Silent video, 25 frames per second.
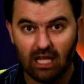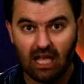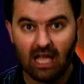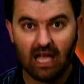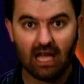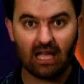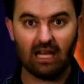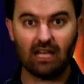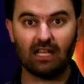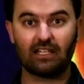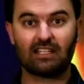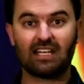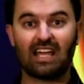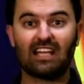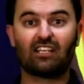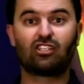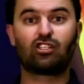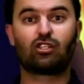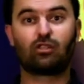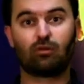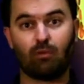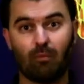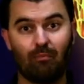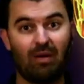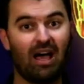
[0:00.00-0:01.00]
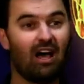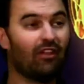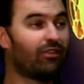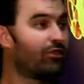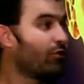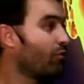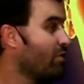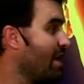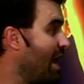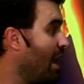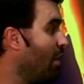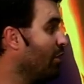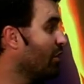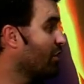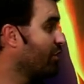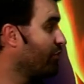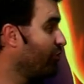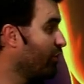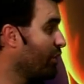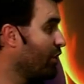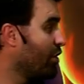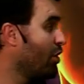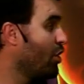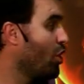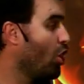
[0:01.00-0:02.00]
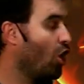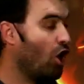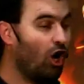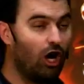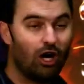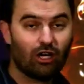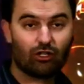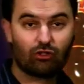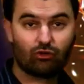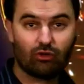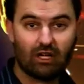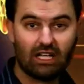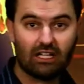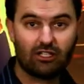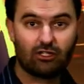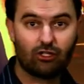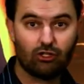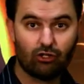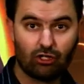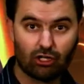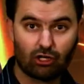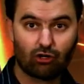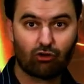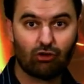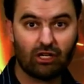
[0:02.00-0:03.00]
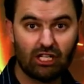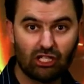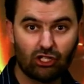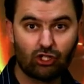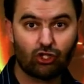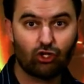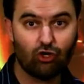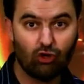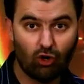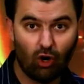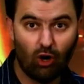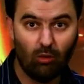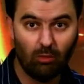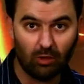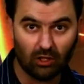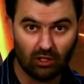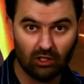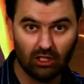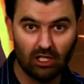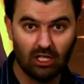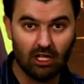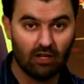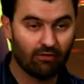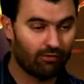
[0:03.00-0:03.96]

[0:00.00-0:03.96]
And it takes about three hours for the heart rate to decrease to normal.